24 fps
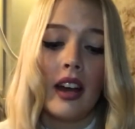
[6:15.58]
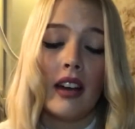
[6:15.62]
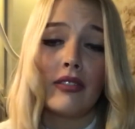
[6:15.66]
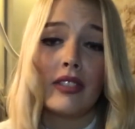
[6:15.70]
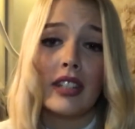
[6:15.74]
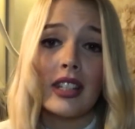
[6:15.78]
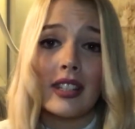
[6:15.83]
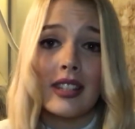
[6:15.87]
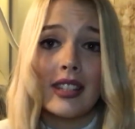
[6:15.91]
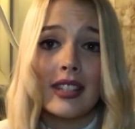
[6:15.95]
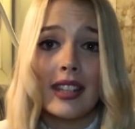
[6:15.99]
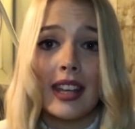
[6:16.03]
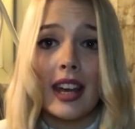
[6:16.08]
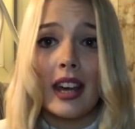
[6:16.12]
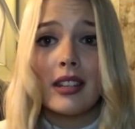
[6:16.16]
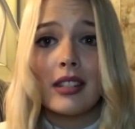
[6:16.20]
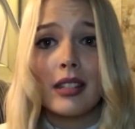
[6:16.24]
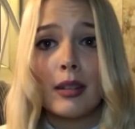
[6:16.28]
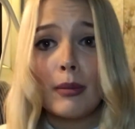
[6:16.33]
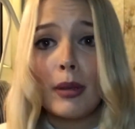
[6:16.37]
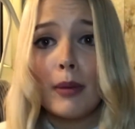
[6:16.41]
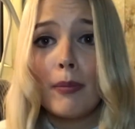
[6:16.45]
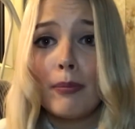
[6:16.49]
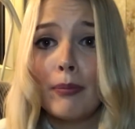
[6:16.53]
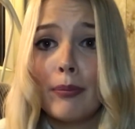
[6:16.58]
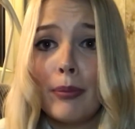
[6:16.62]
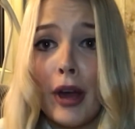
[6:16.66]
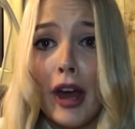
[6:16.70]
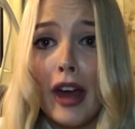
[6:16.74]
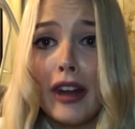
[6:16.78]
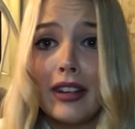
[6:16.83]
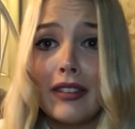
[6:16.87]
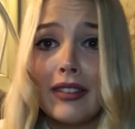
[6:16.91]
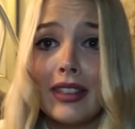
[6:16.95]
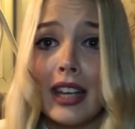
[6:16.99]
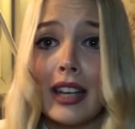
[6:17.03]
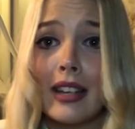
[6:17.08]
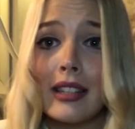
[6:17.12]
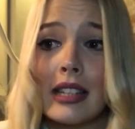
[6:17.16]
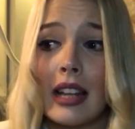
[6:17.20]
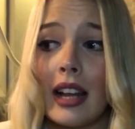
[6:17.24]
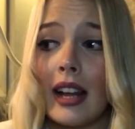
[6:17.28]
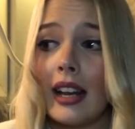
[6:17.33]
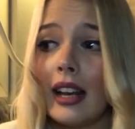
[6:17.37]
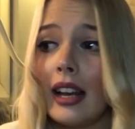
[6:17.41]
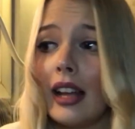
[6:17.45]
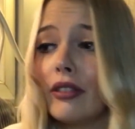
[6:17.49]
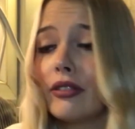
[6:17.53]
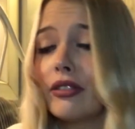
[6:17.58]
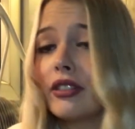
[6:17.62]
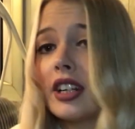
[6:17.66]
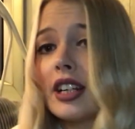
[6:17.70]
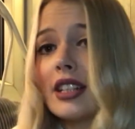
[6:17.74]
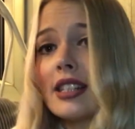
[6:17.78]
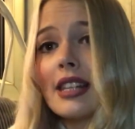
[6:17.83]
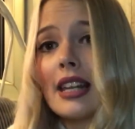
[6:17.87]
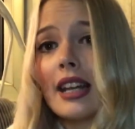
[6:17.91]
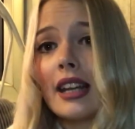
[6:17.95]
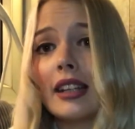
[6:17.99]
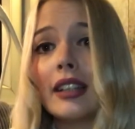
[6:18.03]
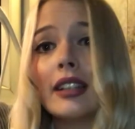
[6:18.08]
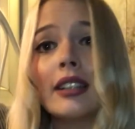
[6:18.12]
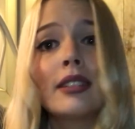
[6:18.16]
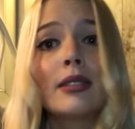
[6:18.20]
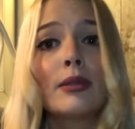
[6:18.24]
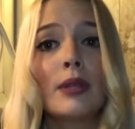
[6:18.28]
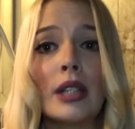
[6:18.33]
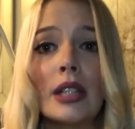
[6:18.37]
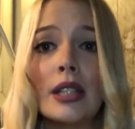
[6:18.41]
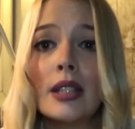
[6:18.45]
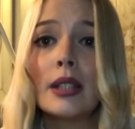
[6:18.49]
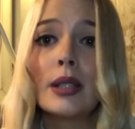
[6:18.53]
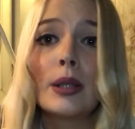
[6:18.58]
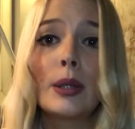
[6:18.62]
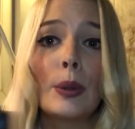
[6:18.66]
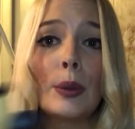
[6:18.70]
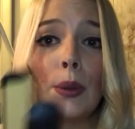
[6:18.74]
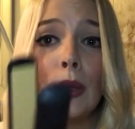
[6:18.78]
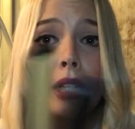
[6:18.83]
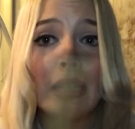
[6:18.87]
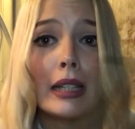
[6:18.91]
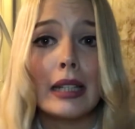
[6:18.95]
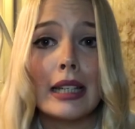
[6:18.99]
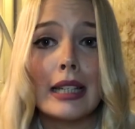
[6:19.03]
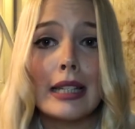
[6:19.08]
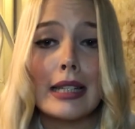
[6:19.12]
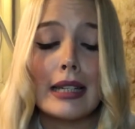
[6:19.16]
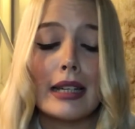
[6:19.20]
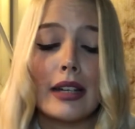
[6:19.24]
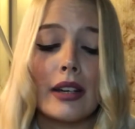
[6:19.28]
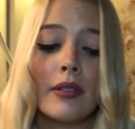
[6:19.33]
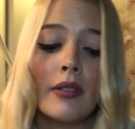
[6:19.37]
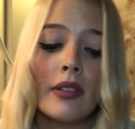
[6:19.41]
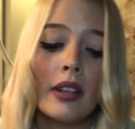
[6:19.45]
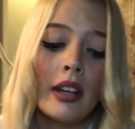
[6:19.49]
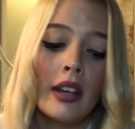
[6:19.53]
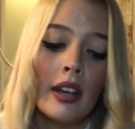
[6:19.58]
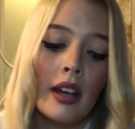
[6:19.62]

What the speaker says: Otherwise, us girls are going to be burning things like left, right and centre, which we don't need to do.